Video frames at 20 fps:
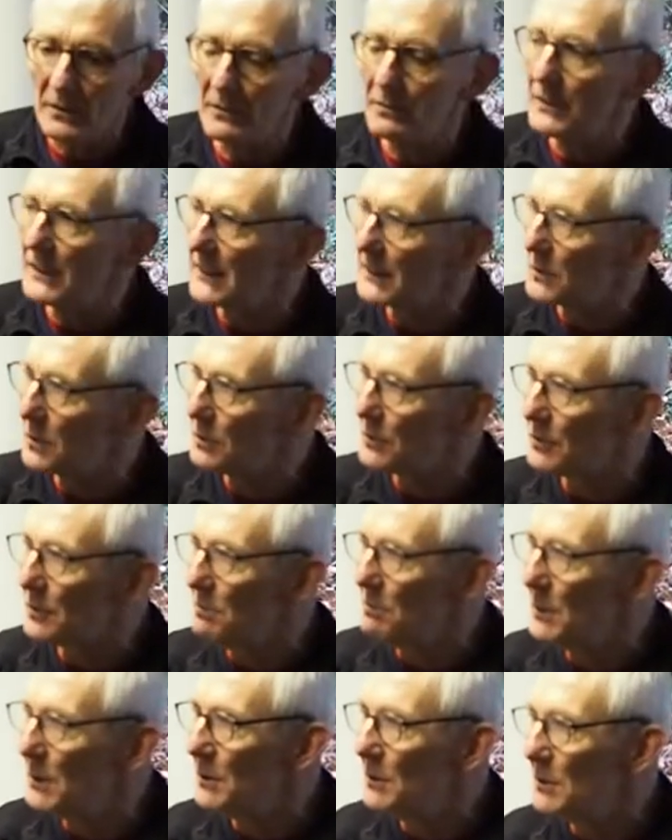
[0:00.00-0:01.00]
the vehicle to
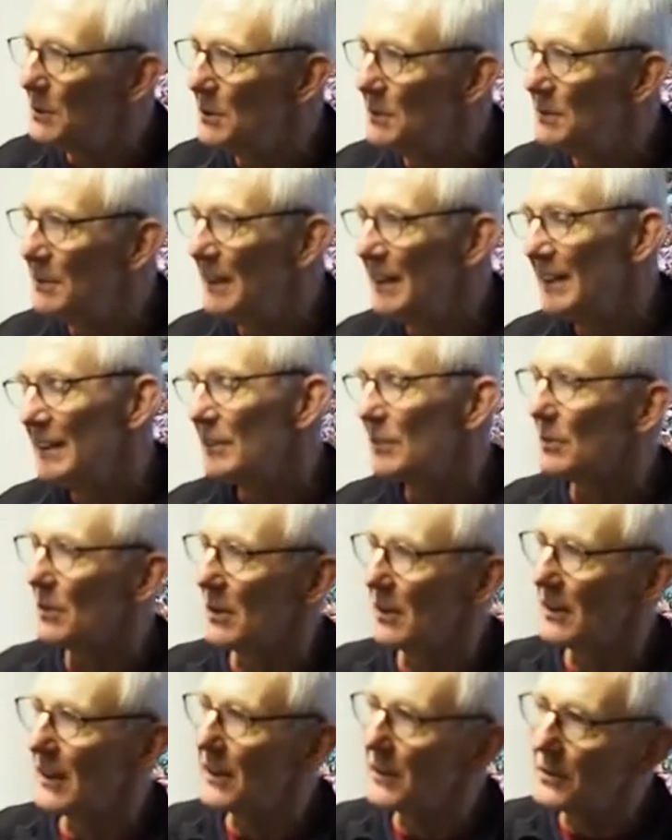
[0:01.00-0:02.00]
move,
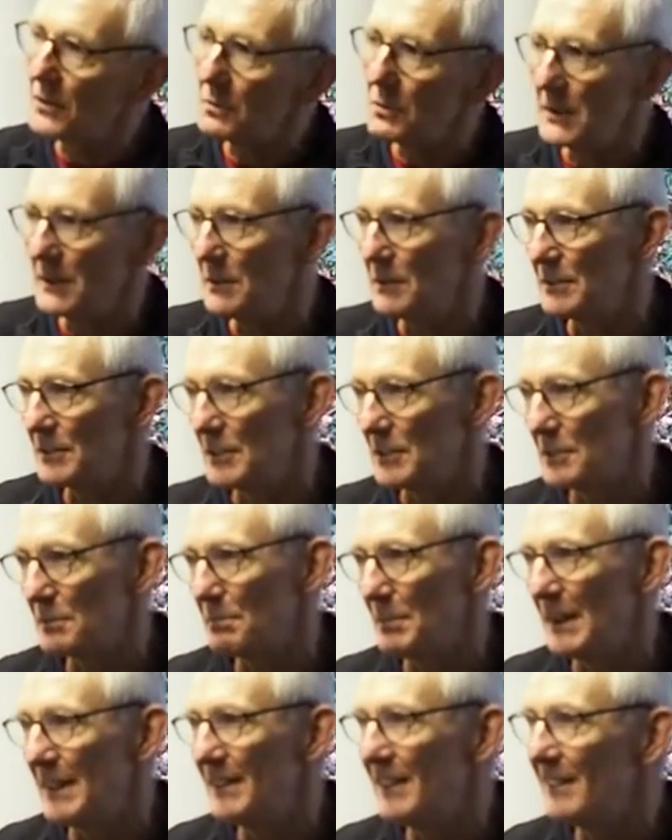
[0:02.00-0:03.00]
allow the wheels to
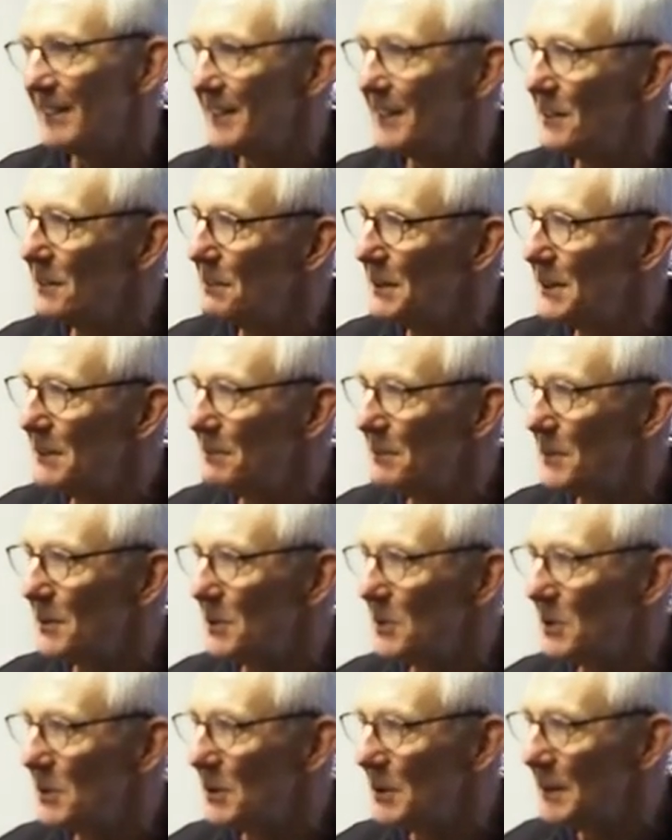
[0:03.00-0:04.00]
spin a little bit
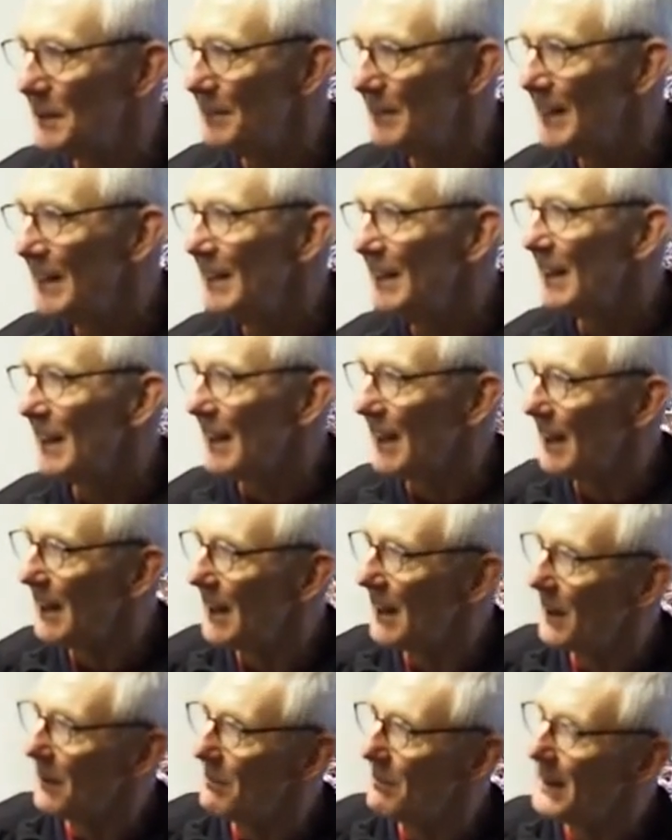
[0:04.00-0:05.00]
more,
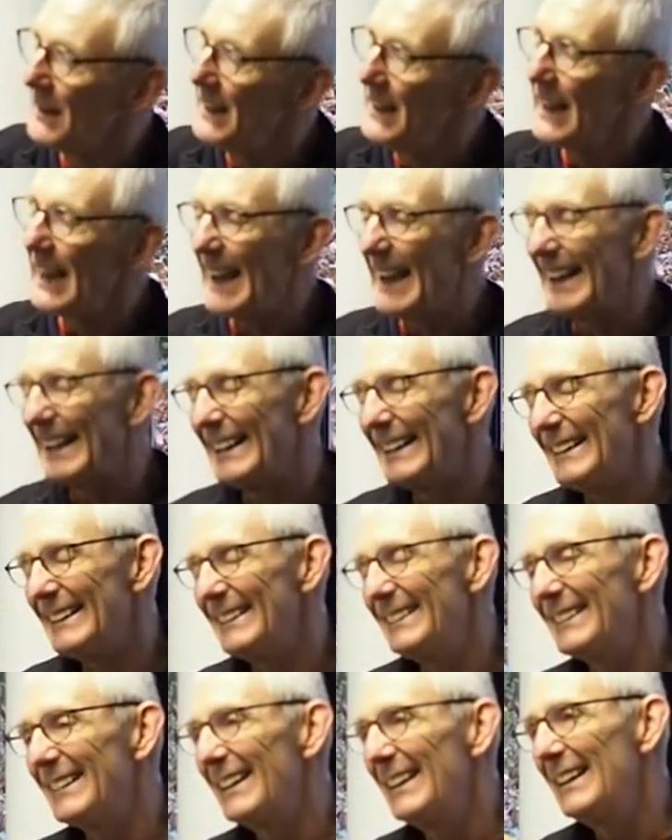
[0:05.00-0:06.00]
um,
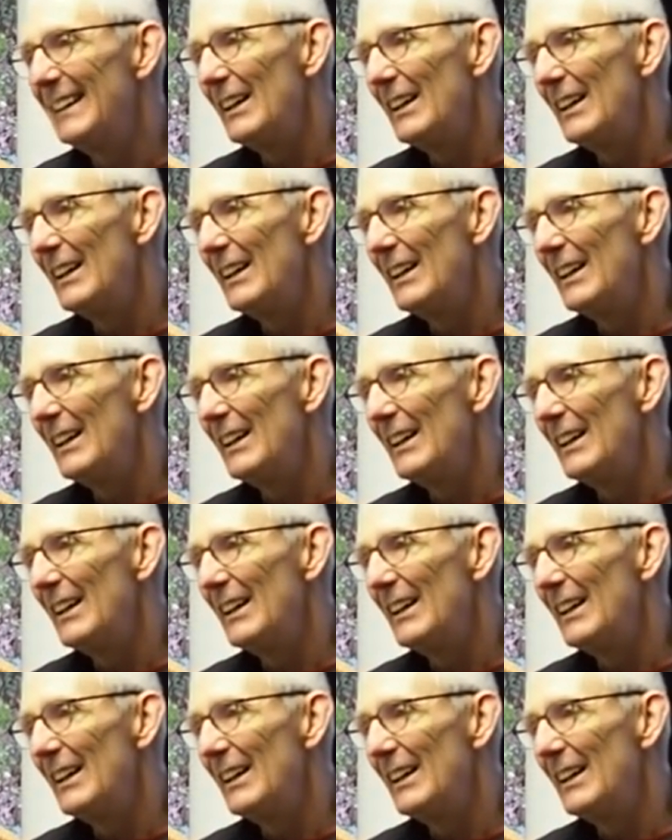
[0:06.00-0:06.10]
and